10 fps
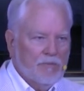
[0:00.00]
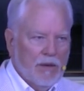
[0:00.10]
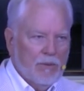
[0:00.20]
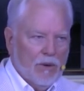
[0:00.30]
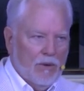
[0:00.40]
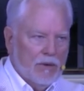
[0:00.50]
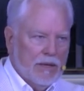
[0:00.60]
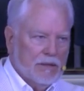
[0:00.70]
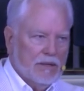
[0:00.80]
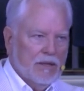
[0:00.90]
they would all
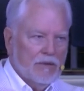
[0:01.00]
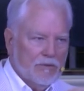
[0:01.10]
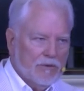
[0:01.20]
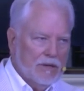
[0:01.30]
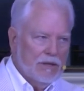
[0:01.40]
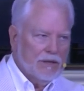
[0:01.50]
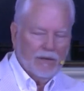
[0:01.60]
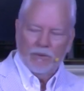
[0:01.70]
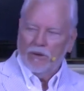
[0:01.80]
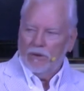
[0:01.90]
get together and they
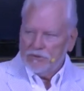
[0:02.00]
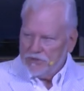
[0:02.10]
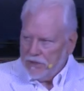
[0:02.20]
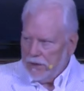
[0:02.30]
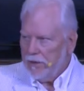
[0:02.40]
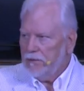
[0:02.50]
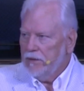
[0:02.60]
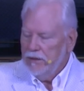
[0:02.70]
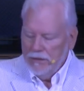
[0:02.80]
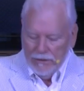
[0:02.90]
would all share.
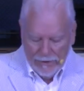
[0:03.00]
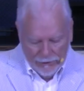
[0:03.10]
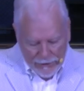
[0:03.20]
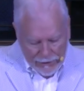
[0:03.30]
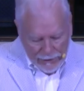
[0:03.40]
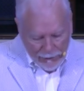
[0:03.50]
And then they